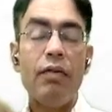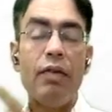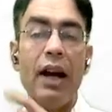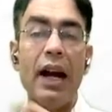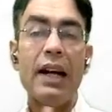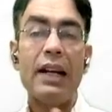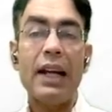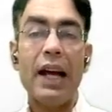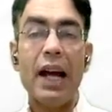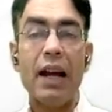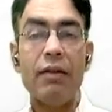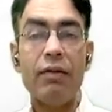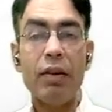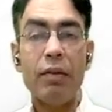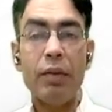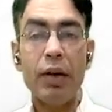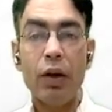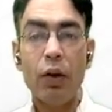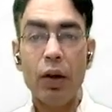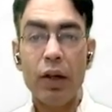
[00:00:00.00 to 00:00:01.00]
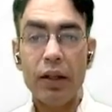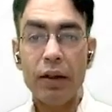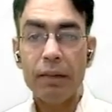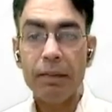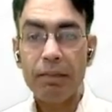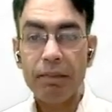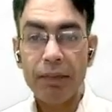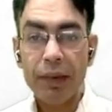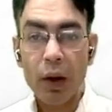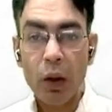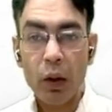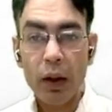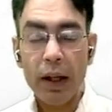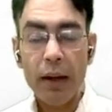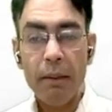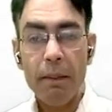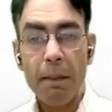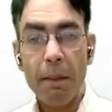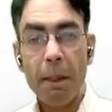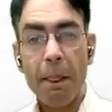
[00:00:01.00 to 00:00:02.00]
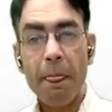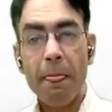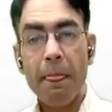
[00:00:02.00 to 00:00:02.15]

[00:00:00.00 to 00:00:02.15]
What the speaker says: fat, and fibrinoid. Okay.